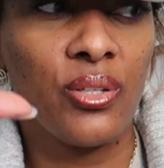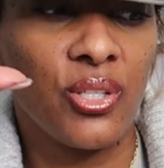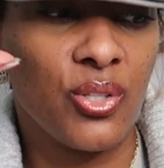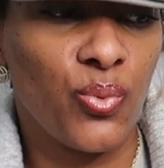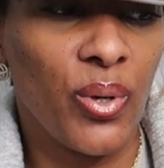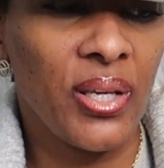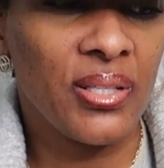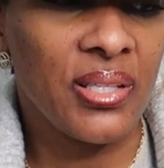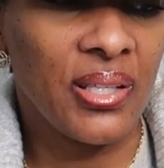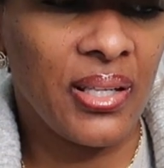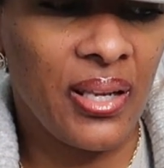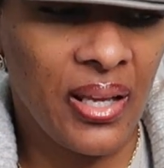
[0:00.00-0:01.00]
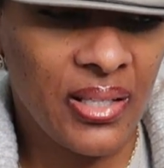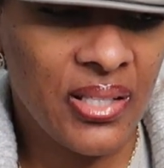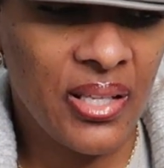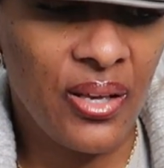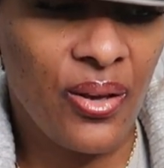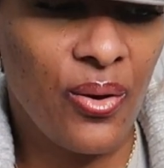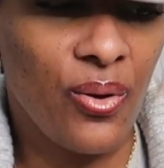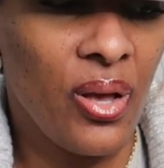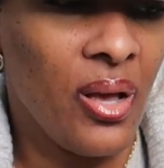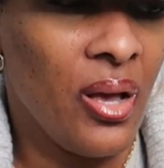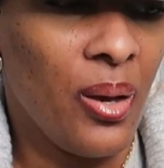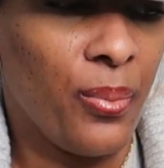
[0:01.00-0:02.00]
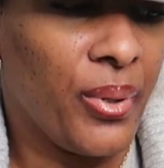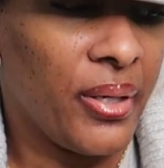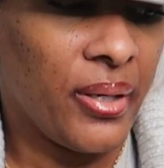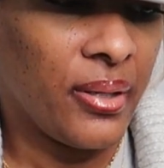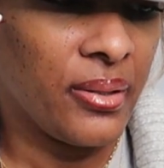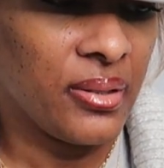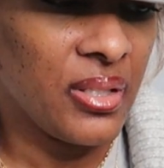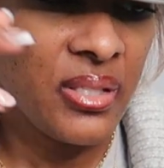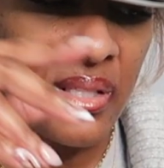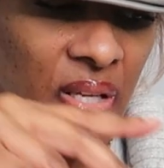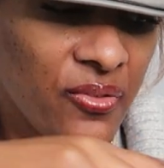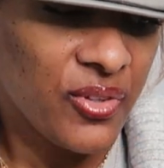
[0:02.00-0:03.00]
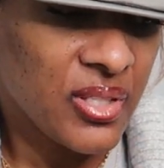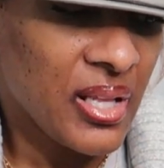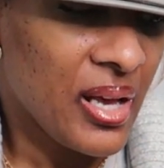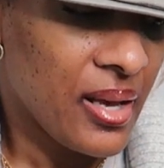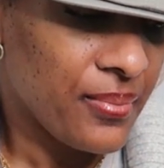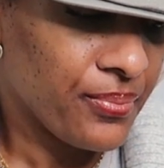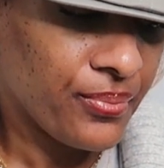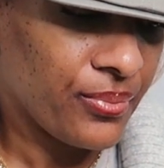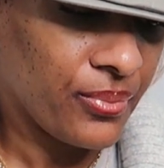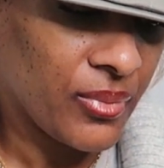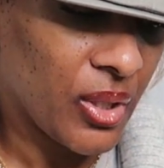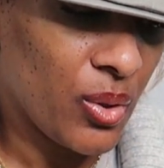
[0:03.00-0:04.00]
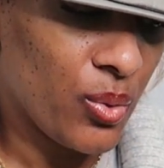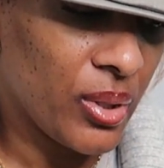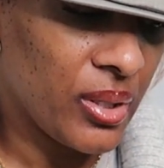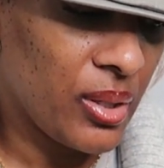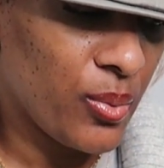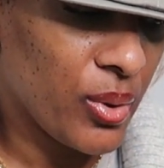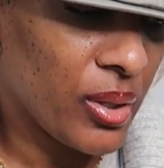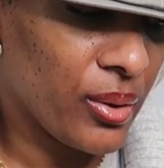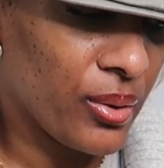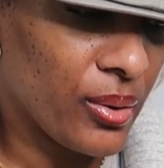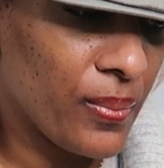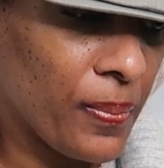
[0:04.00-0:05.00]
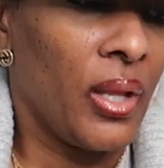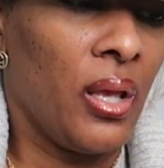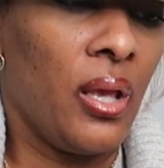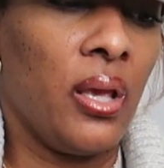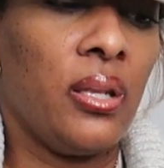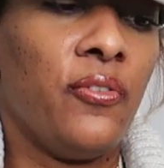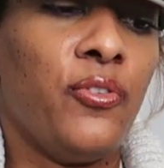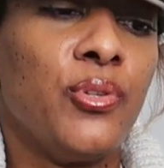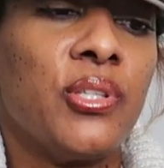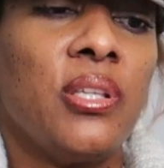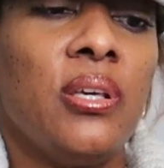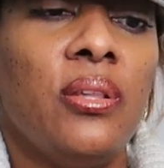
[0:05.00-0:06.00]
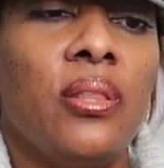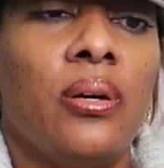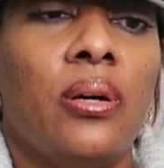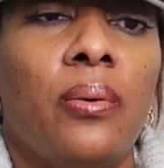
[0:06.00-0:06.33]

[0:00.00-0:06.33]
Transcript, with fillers: or just wait until the next sale, but this stuff is not going anywhere, girl. And if you see the